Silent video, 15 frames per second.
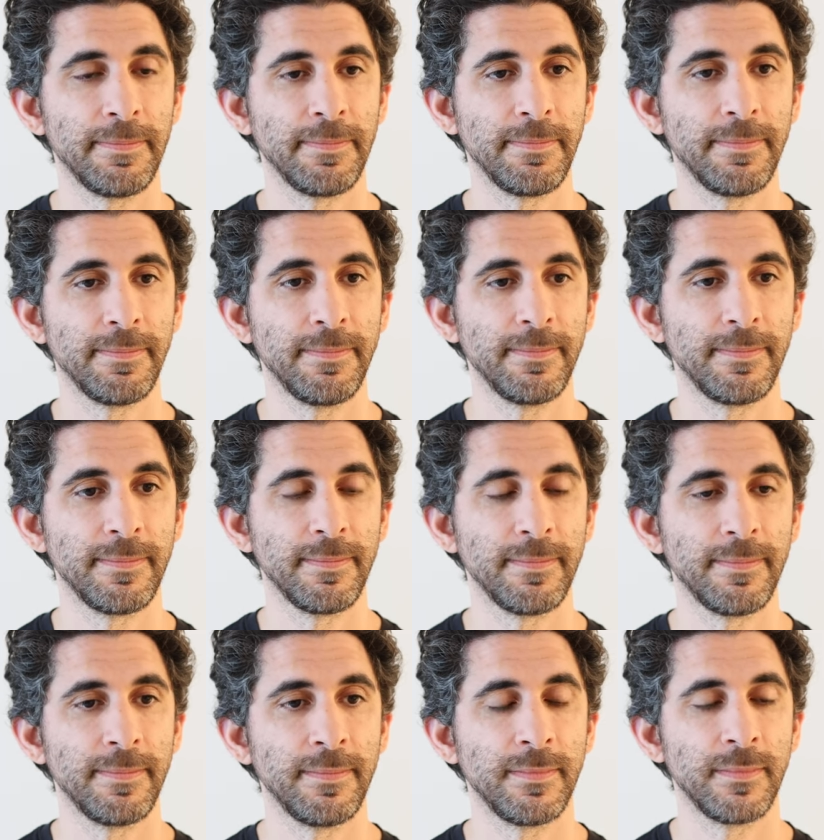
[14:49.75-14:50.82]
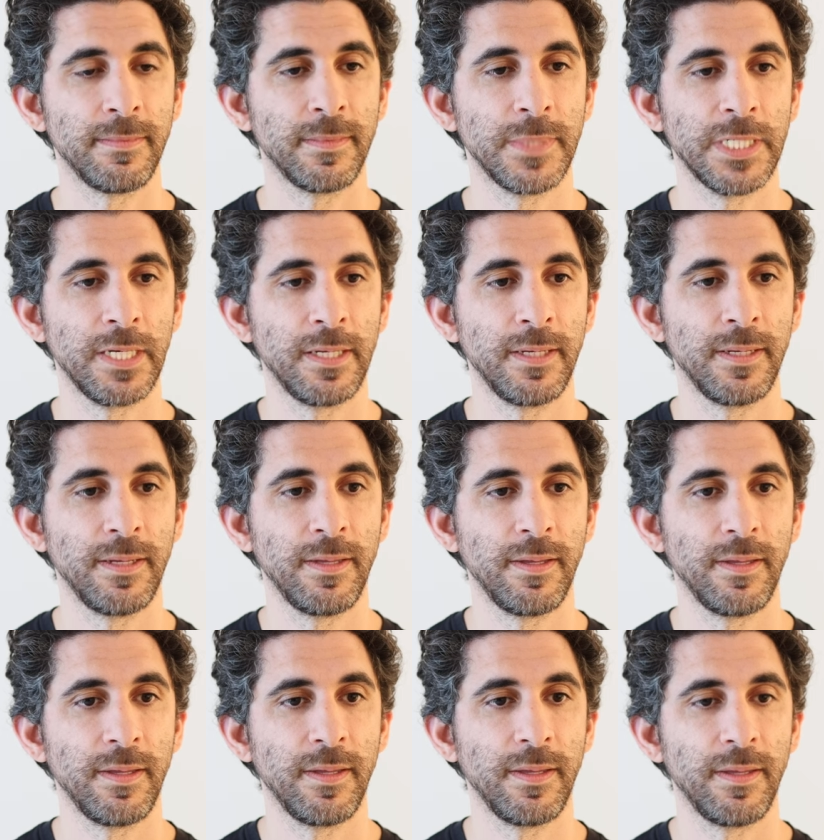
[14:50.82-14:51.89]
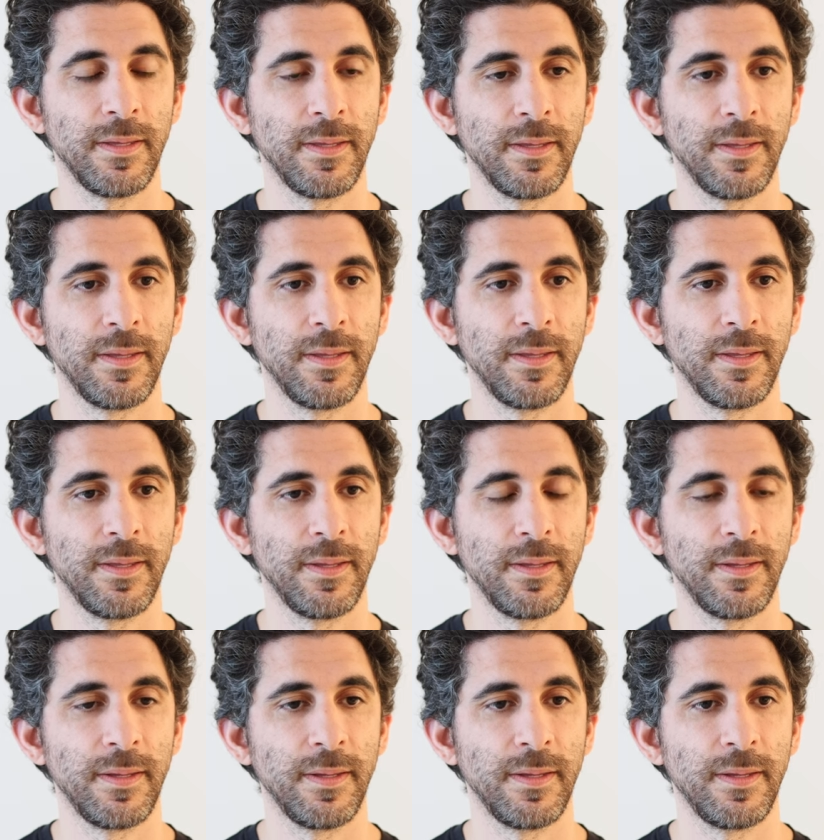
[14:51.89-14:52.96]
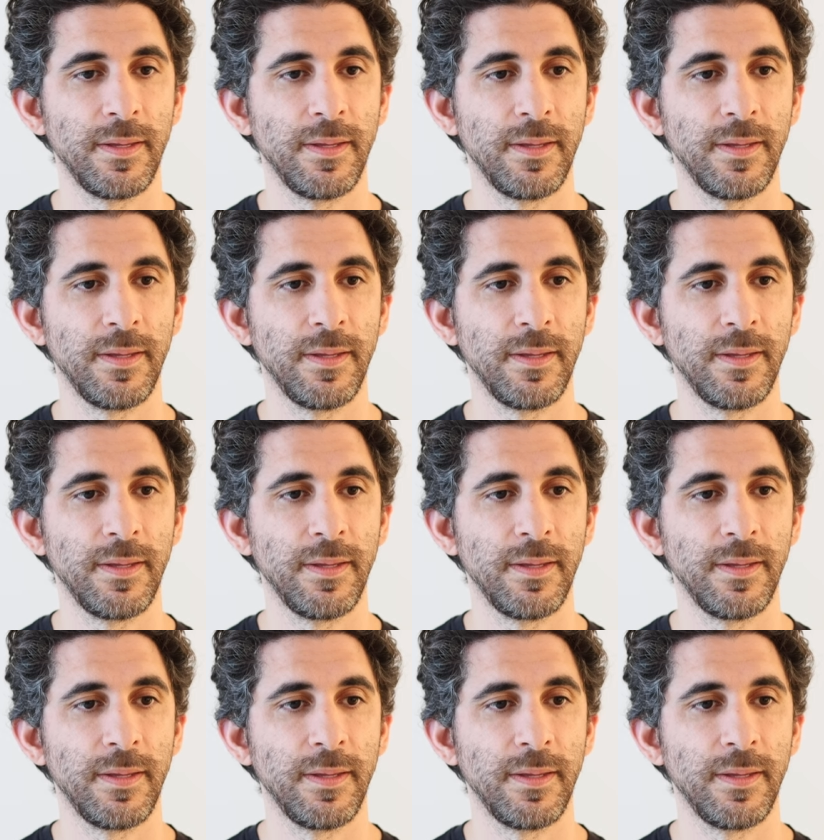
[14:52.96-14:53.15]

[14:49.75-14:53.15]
Nobody speaks.